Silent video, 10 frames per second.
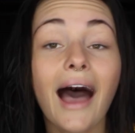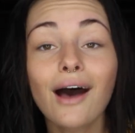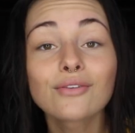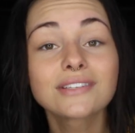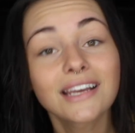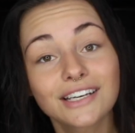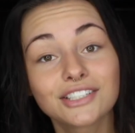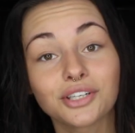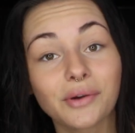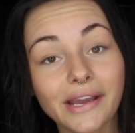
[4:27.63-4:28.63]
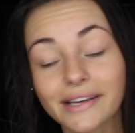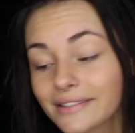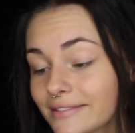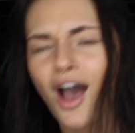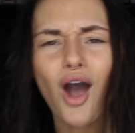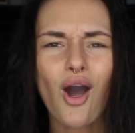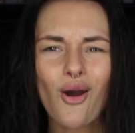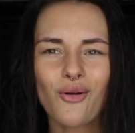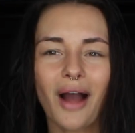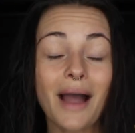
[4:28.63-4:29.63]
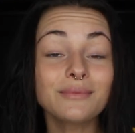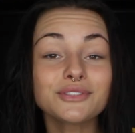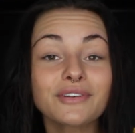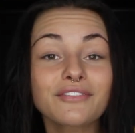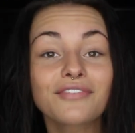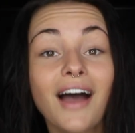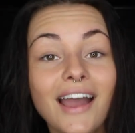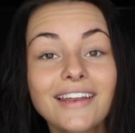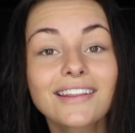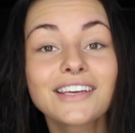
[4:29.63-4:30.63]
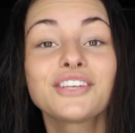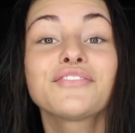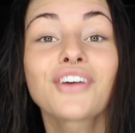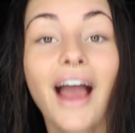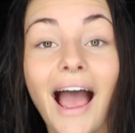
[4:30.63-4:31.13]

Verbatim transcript: How's Nick doing? Oh, I'm doing fine. Thank you for